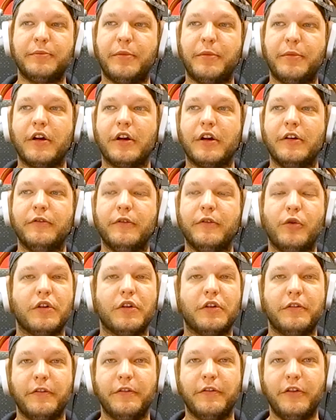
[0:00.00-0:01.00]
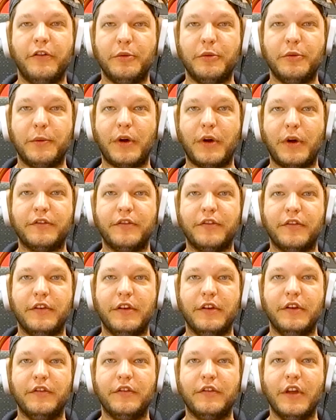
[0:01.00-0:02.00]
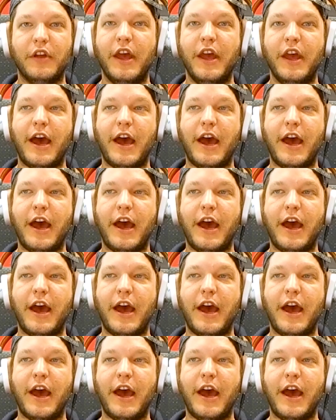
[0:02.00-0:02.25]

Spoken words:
part of order fulfillment processes,